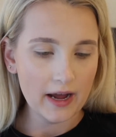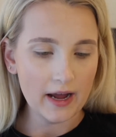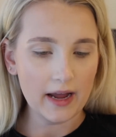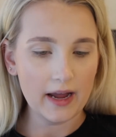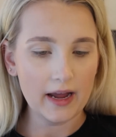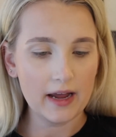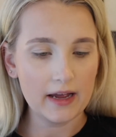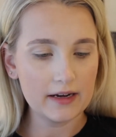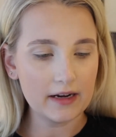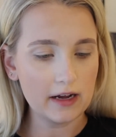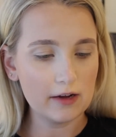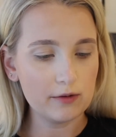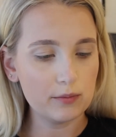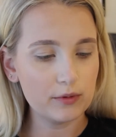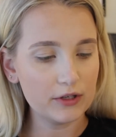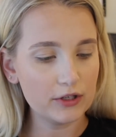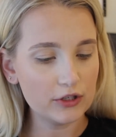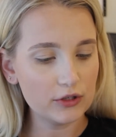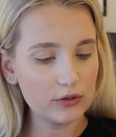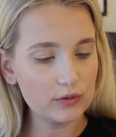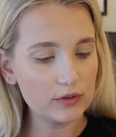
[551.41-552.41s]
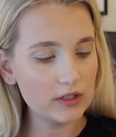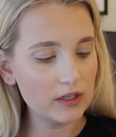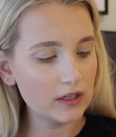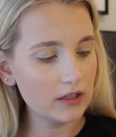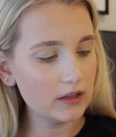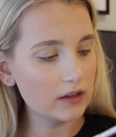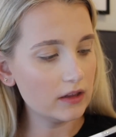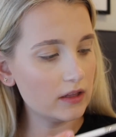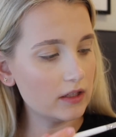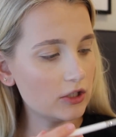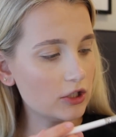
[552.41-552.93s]
And I've been
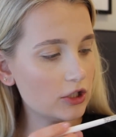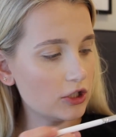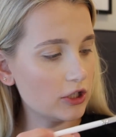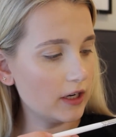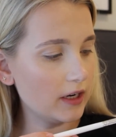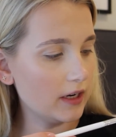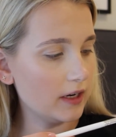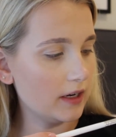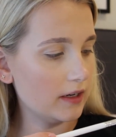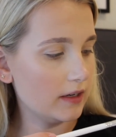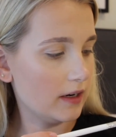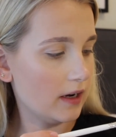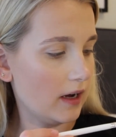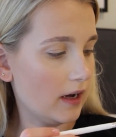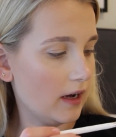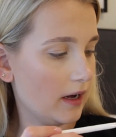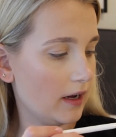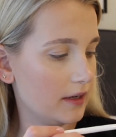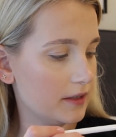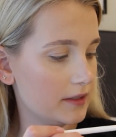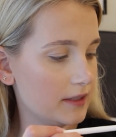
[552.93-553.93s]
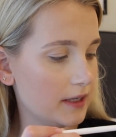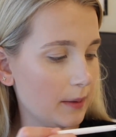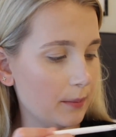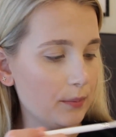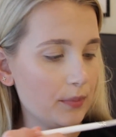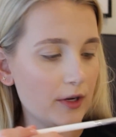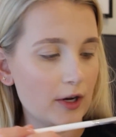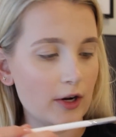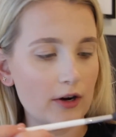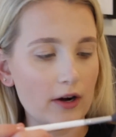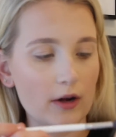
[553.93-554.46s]
using the shade
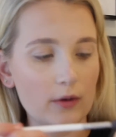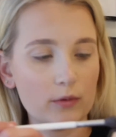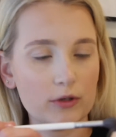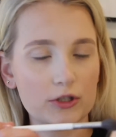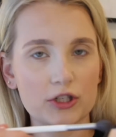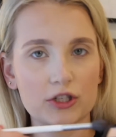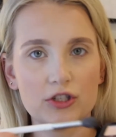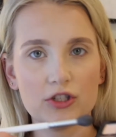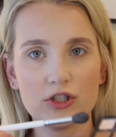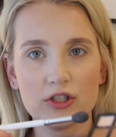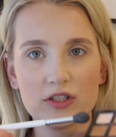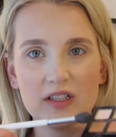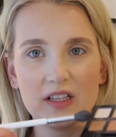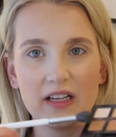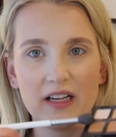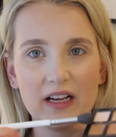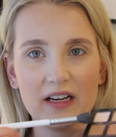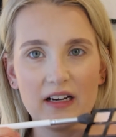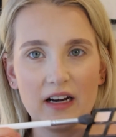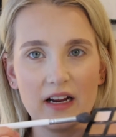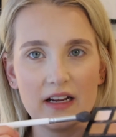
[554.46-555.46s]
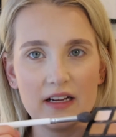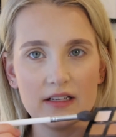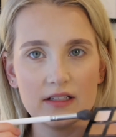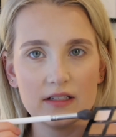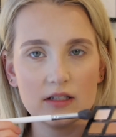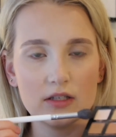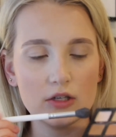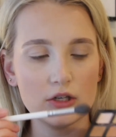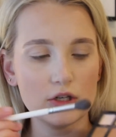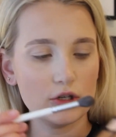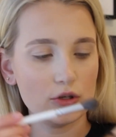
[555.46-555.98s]
Tempera, which is just like a
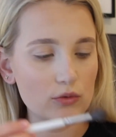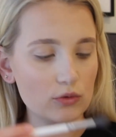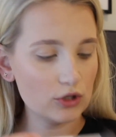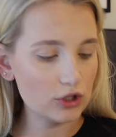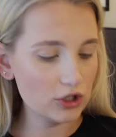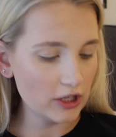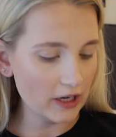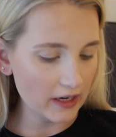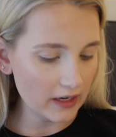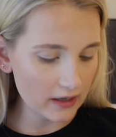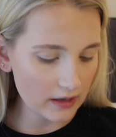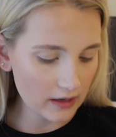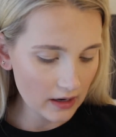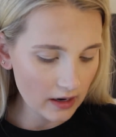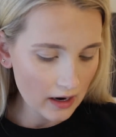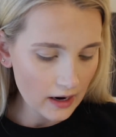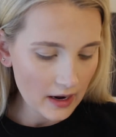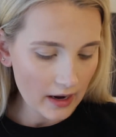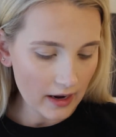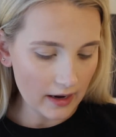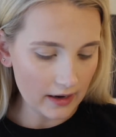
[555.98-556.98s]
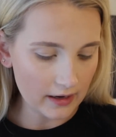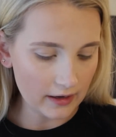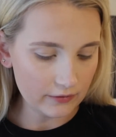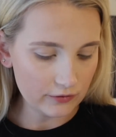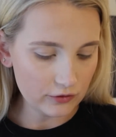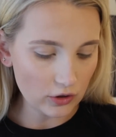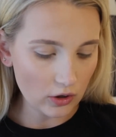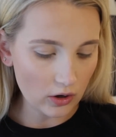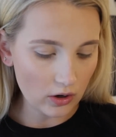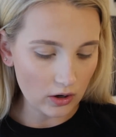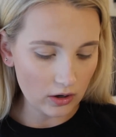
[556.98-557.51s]
nice nude shade. And I
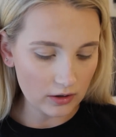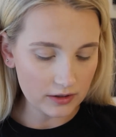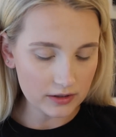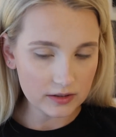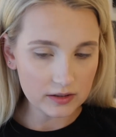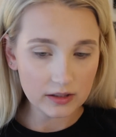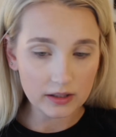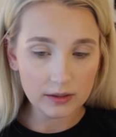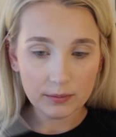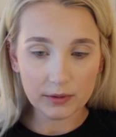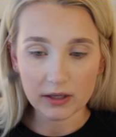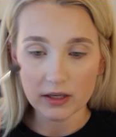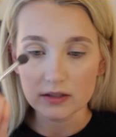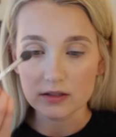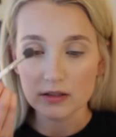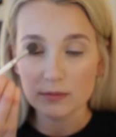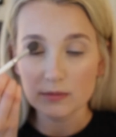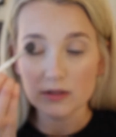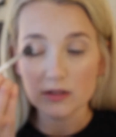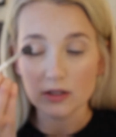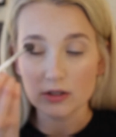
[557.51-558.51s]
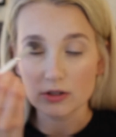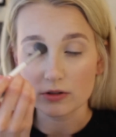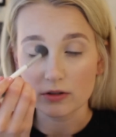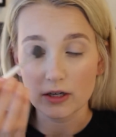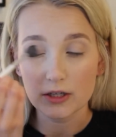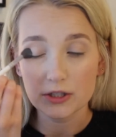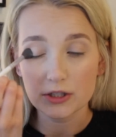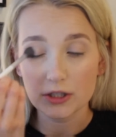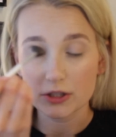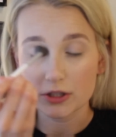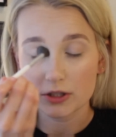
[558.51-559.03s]
honestly, because I'm in such a
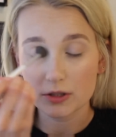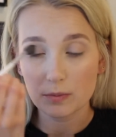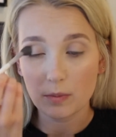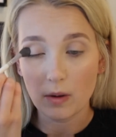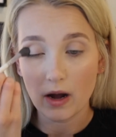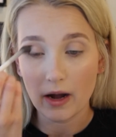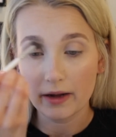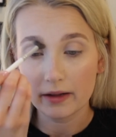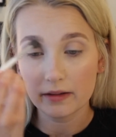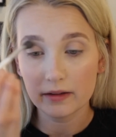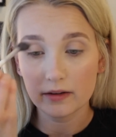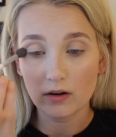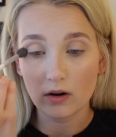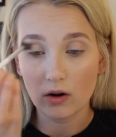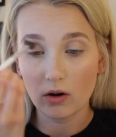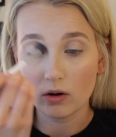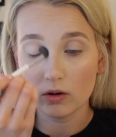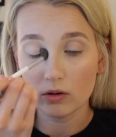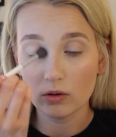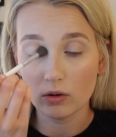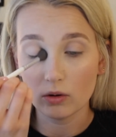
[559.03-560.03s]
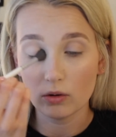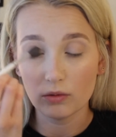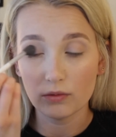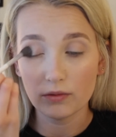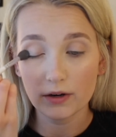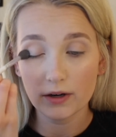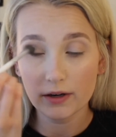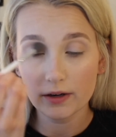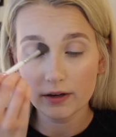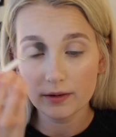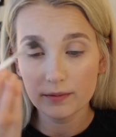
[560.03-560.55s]
rush, I just pile it all
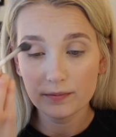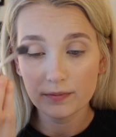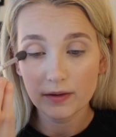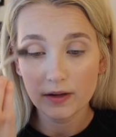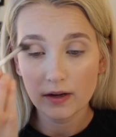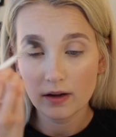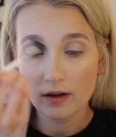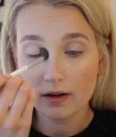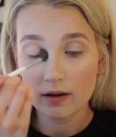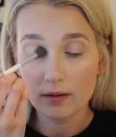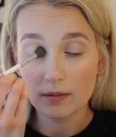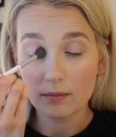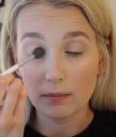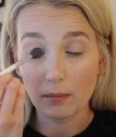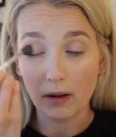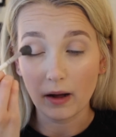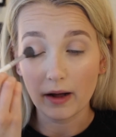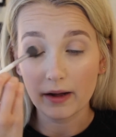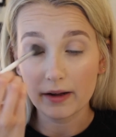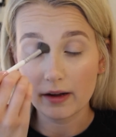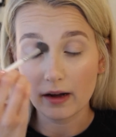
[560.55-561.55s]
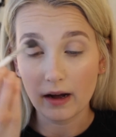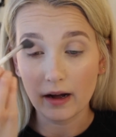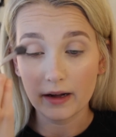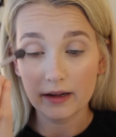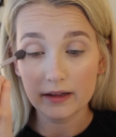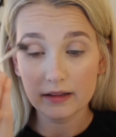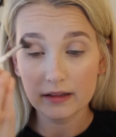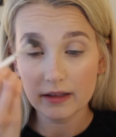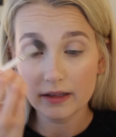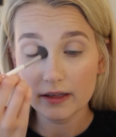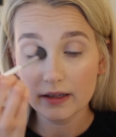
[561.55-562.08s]
over my
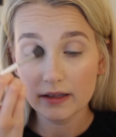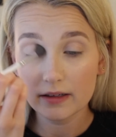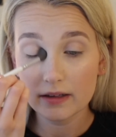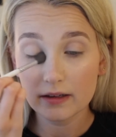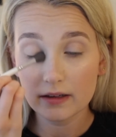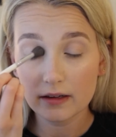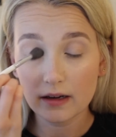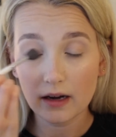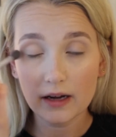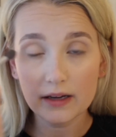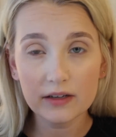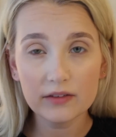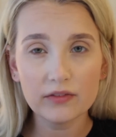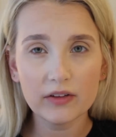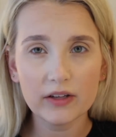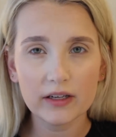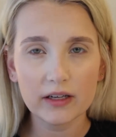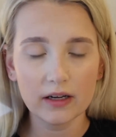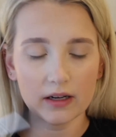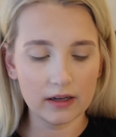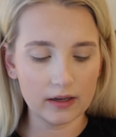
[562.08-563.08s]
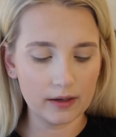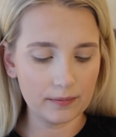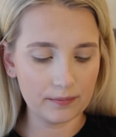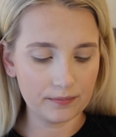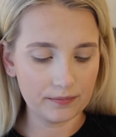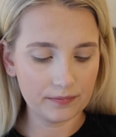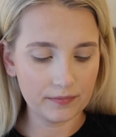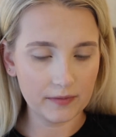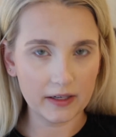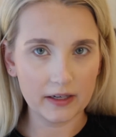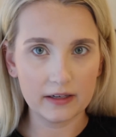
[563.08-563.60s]
eyelid, kind of like
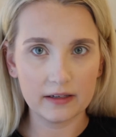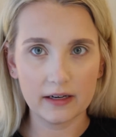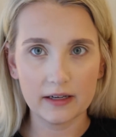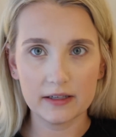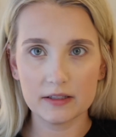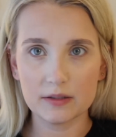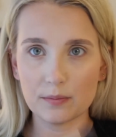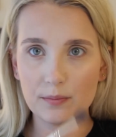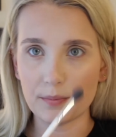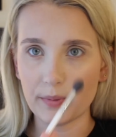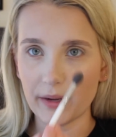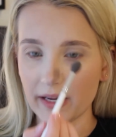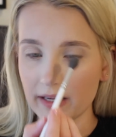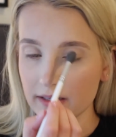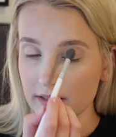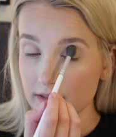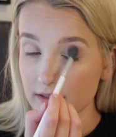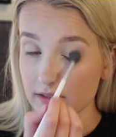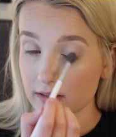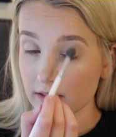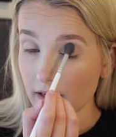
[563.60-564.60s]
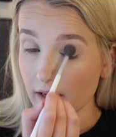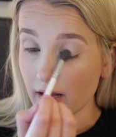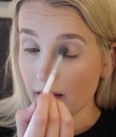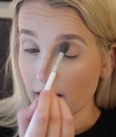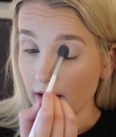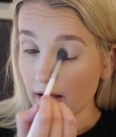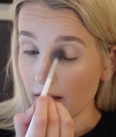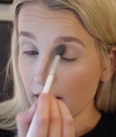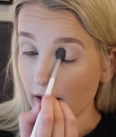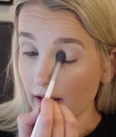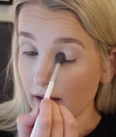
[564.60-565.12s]
a nice base.
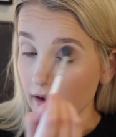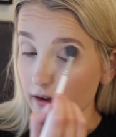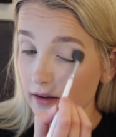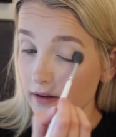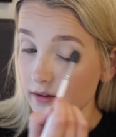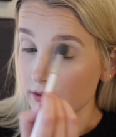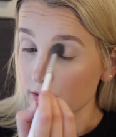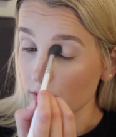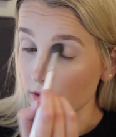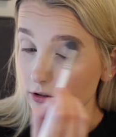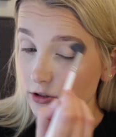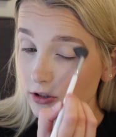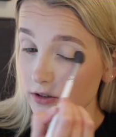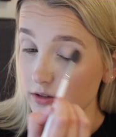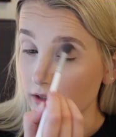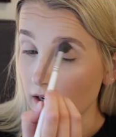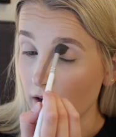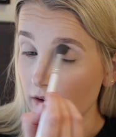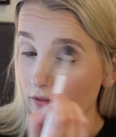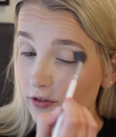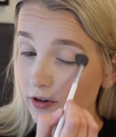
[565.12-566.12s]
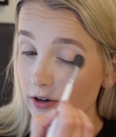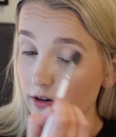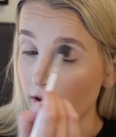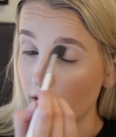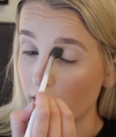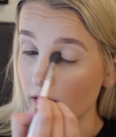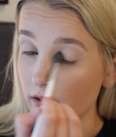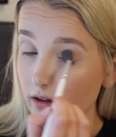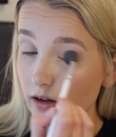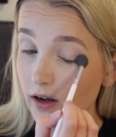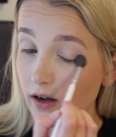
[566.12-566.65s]
So I'll just cover it
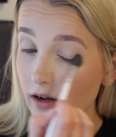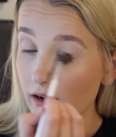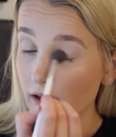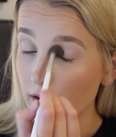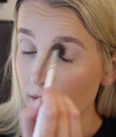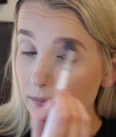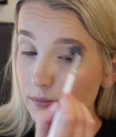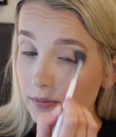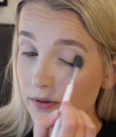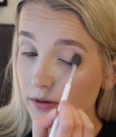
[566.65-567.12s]
all up.